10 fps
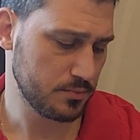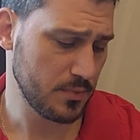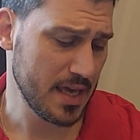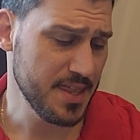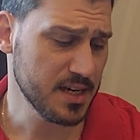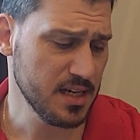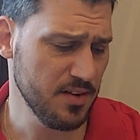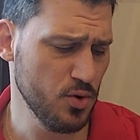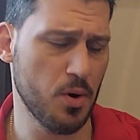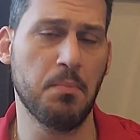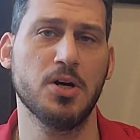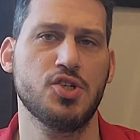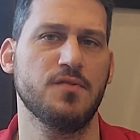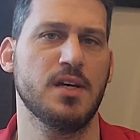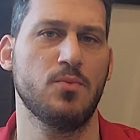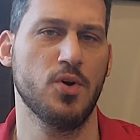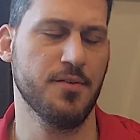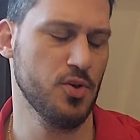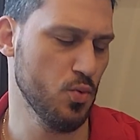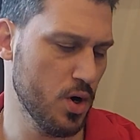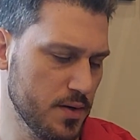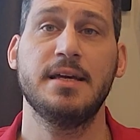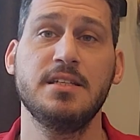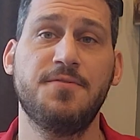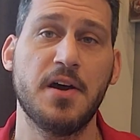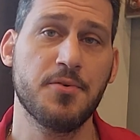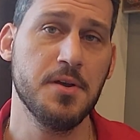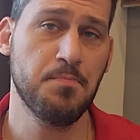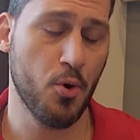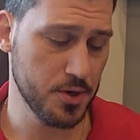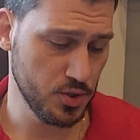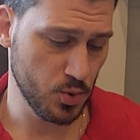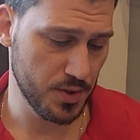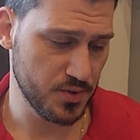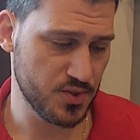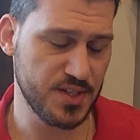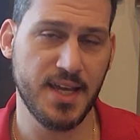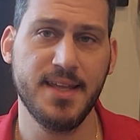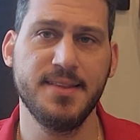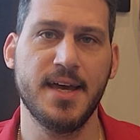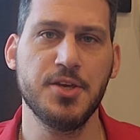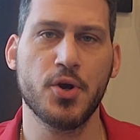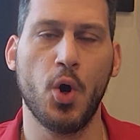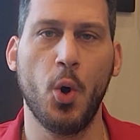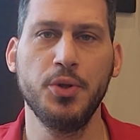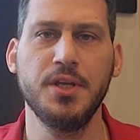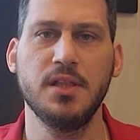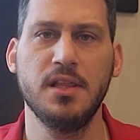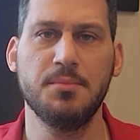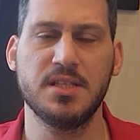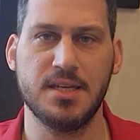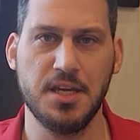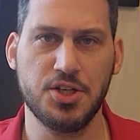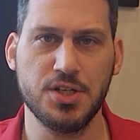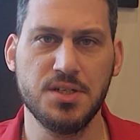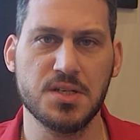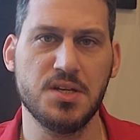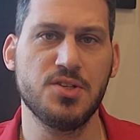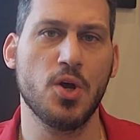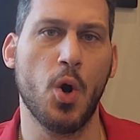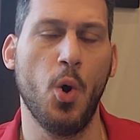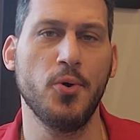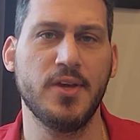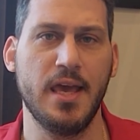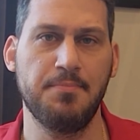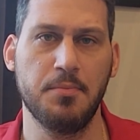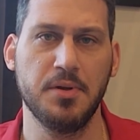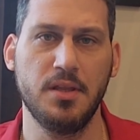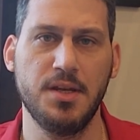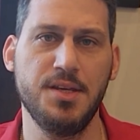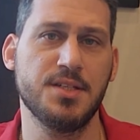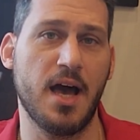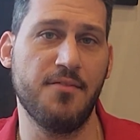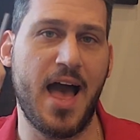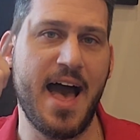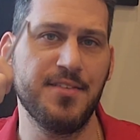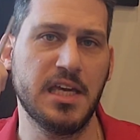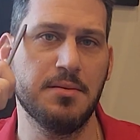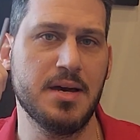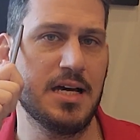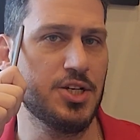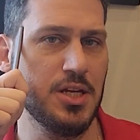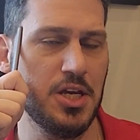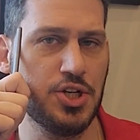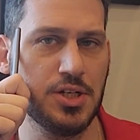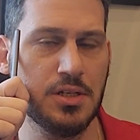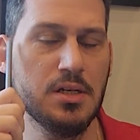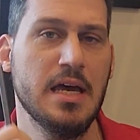And they're going to give you a bunch of them, whatever you want. It's very important to understand that your only limitations is your own capabilities of having an imagination.